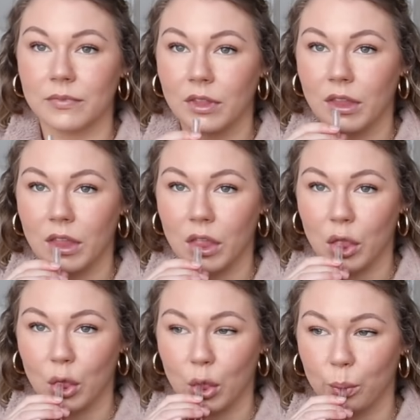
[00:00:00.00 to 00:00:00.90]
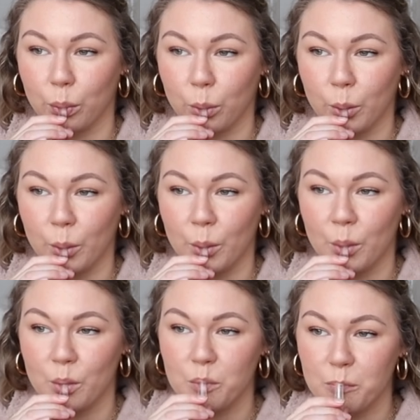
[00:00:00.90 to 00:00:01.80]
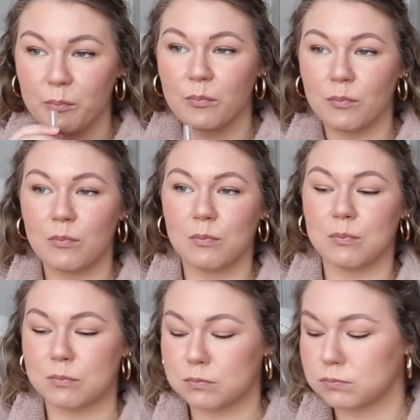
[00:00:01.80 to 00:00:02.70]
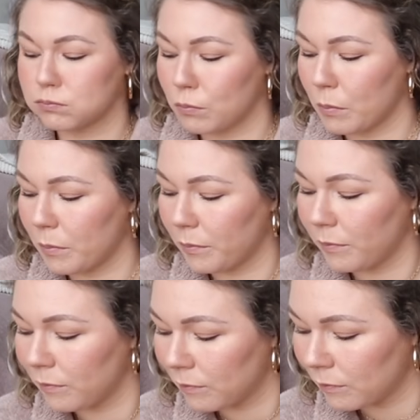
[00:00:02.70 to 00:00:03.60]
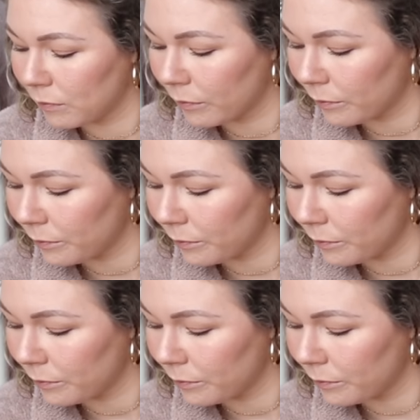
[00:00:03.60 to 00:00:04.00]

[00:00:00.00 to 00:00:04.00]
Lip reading: (not speaking)